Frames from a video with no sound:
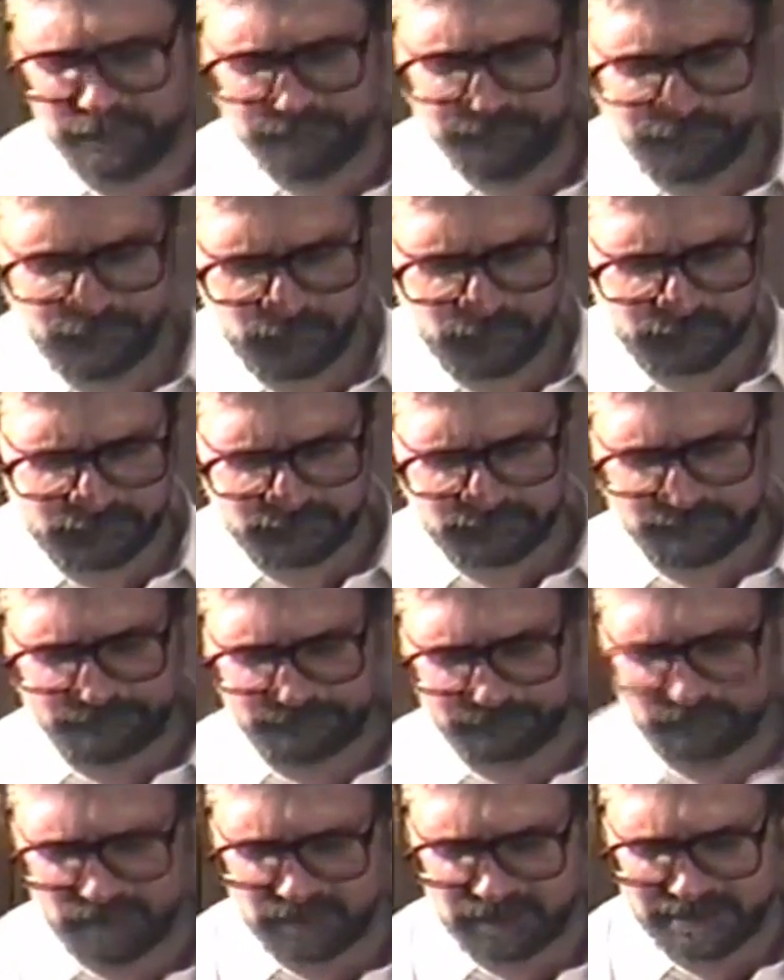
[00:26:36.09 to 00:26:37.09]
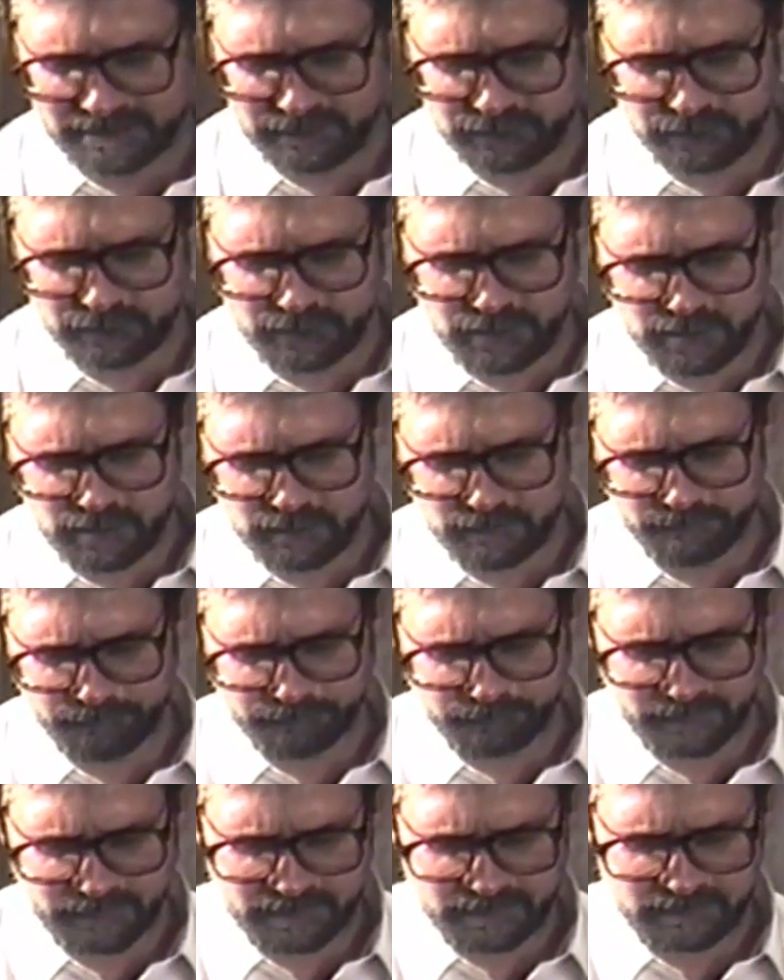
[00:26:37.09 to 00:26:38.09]
you folks and let you know
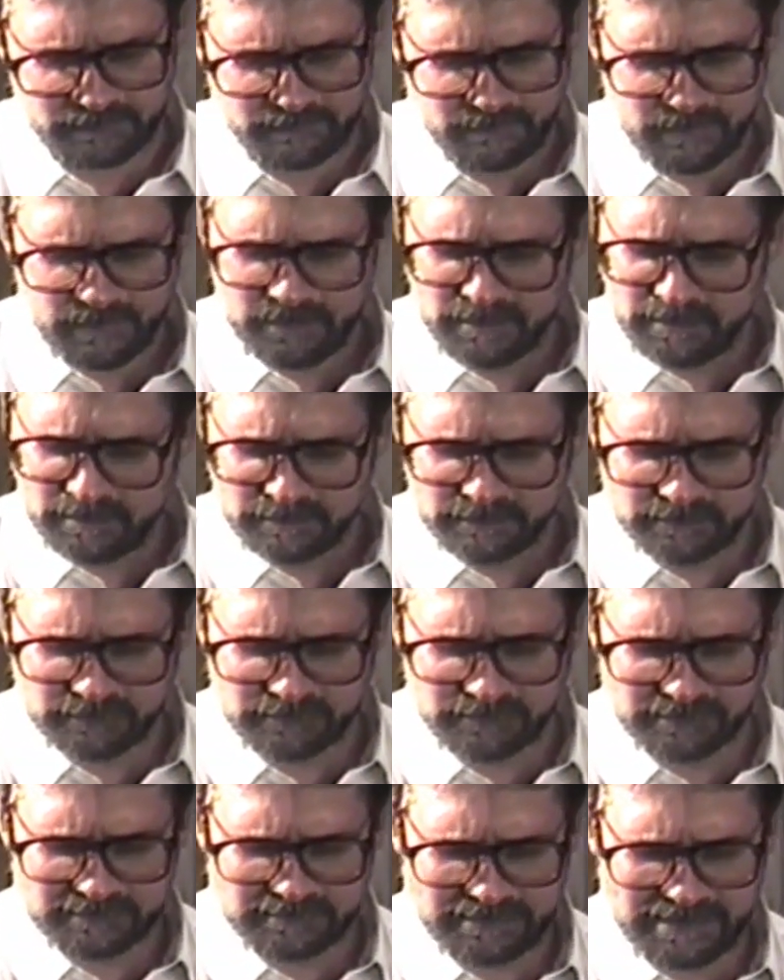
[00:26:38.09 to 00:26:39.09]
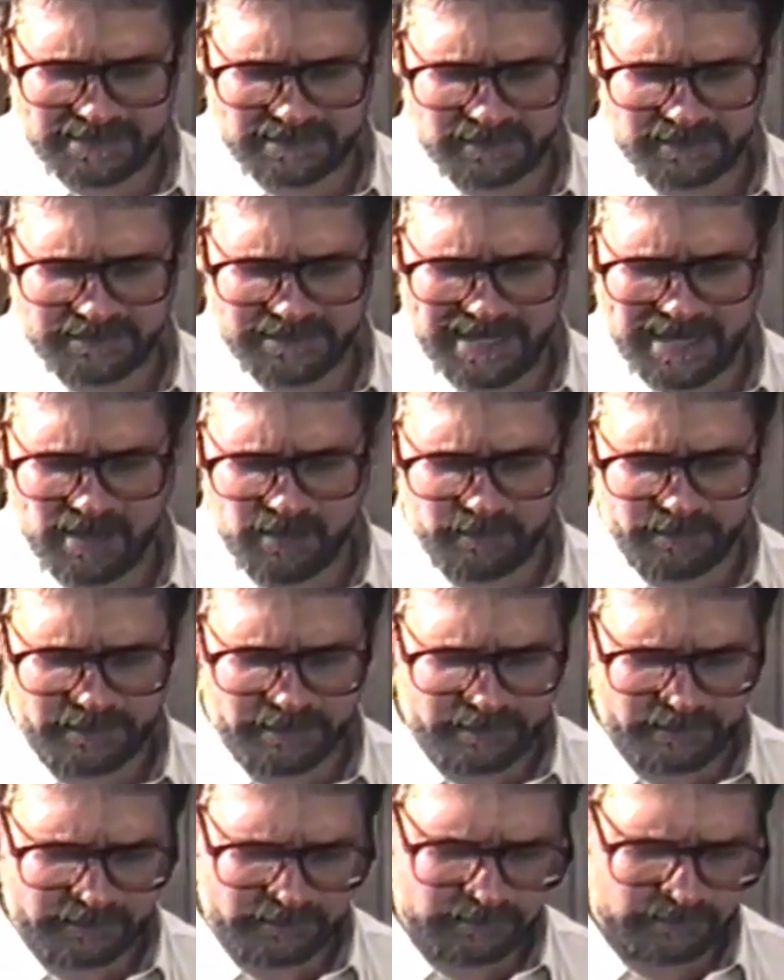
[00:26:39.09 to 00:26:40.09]
just exactly how it
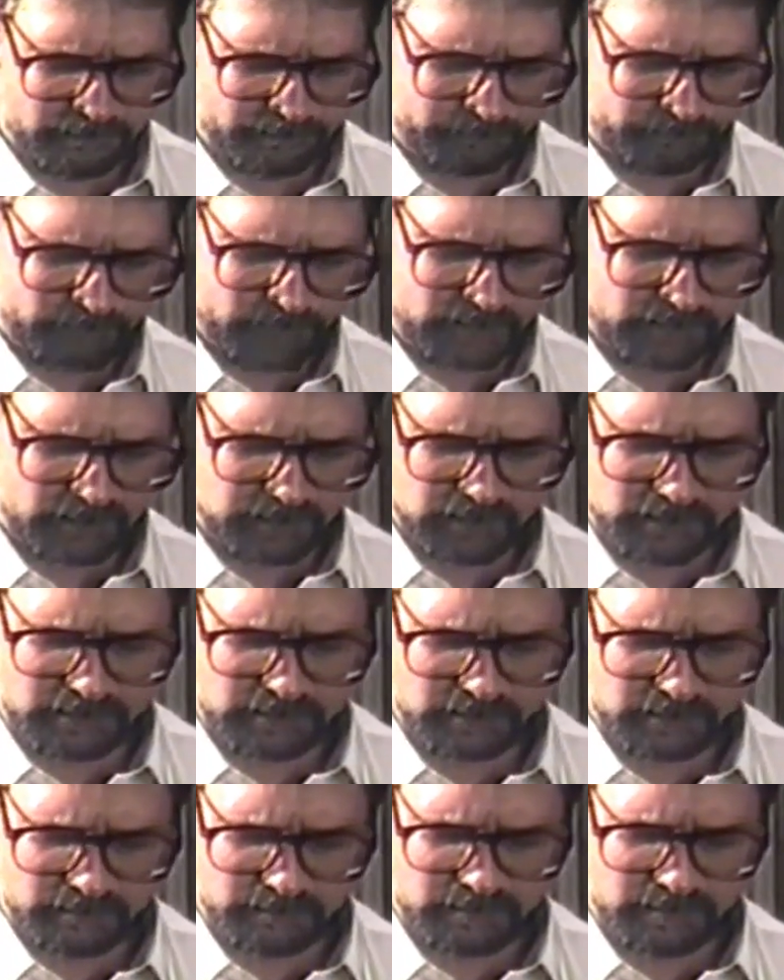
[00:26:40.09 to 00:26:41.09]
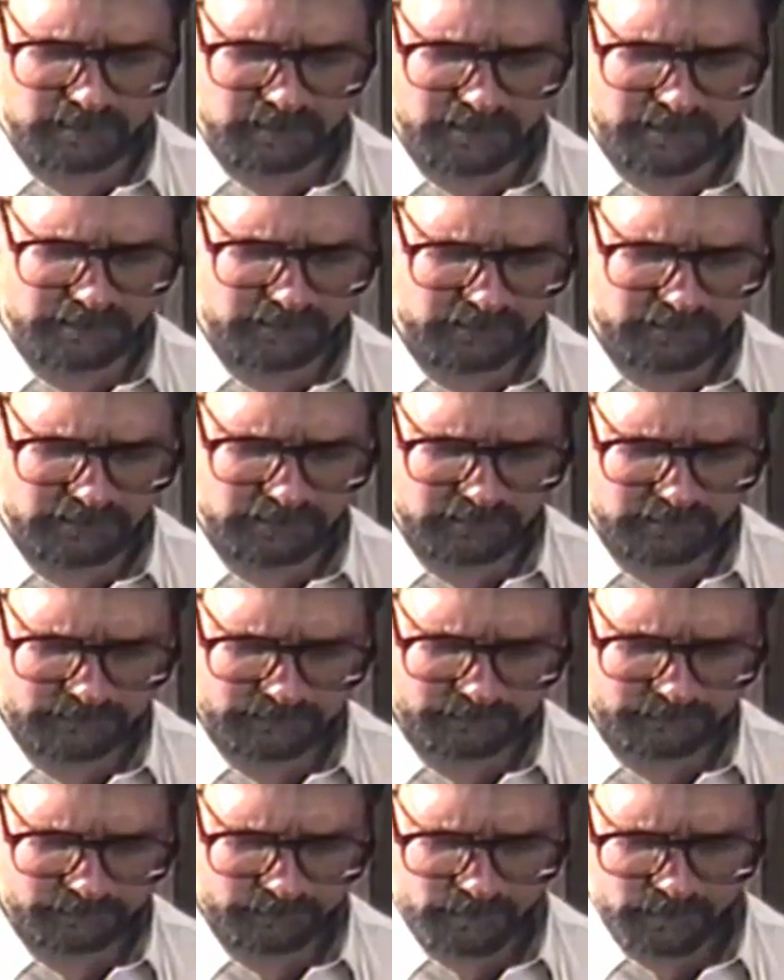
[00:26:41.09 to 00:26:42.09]
is. This looks delicious,
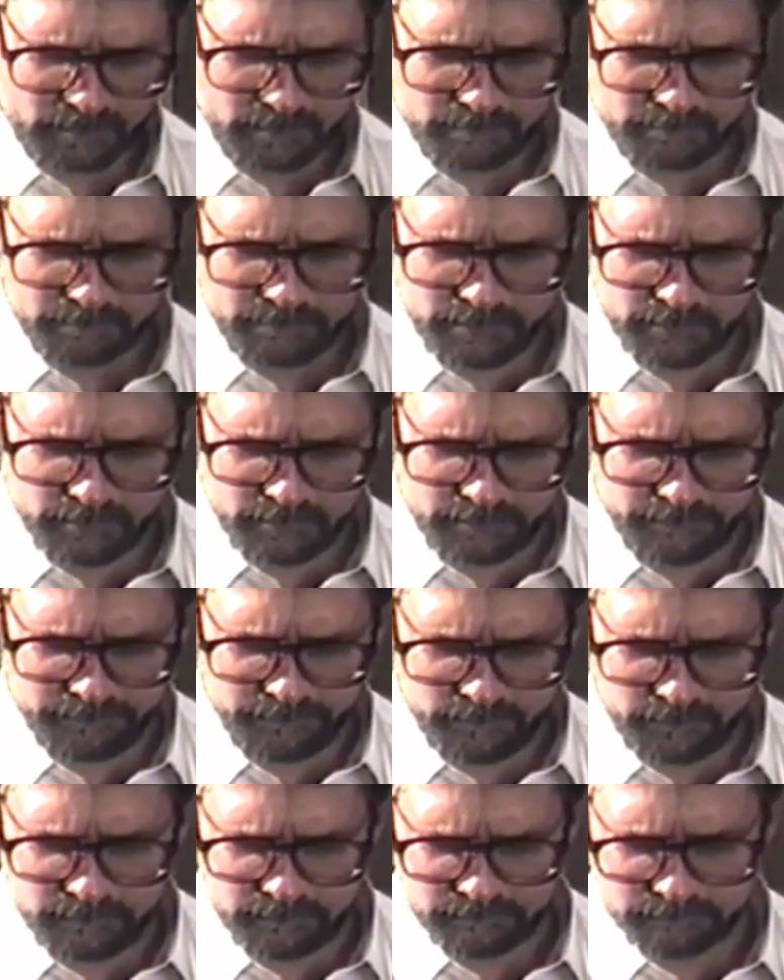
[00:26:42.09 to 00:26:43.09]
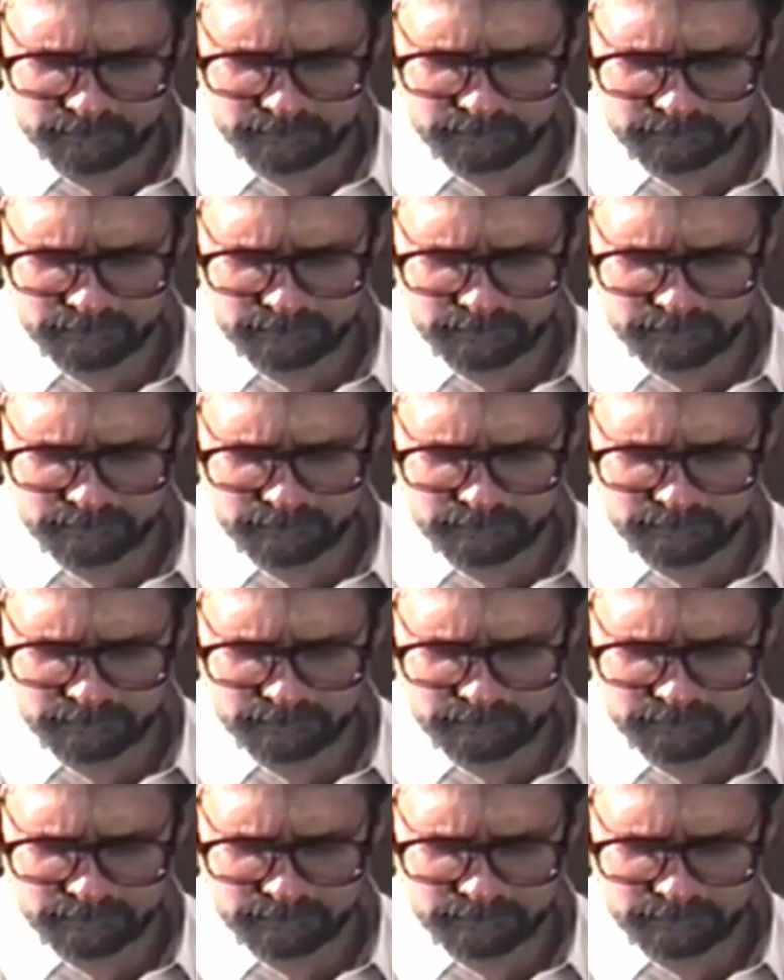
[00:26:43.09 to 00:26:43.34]
beautiful,